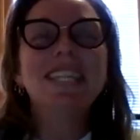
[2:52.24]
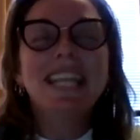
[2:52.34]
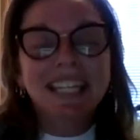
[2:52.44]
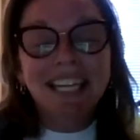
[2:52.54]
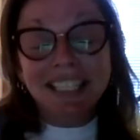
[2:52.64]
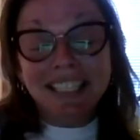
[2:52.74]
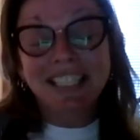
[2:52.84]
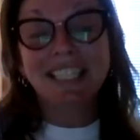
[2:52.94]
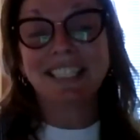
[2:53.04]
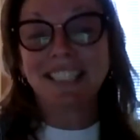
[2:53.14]
needless
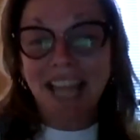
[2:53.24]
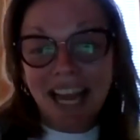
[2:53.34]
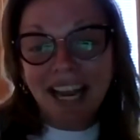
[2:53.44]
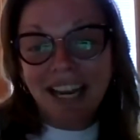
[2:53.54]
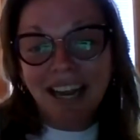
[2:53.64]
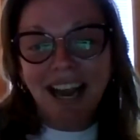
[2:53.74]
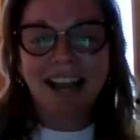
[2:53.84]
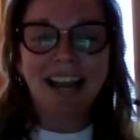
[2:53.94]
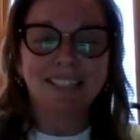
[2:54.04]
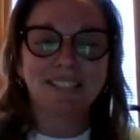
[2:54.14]
to say,
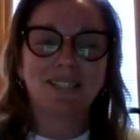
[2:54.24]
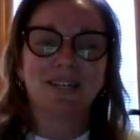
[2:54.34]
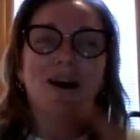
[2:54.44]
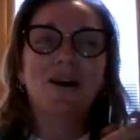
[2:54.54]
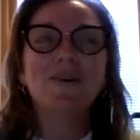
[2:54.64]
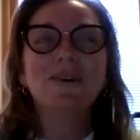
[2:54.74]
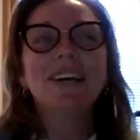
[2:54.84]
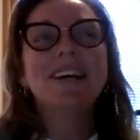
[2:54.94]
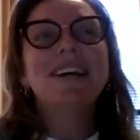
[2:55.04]
I had to go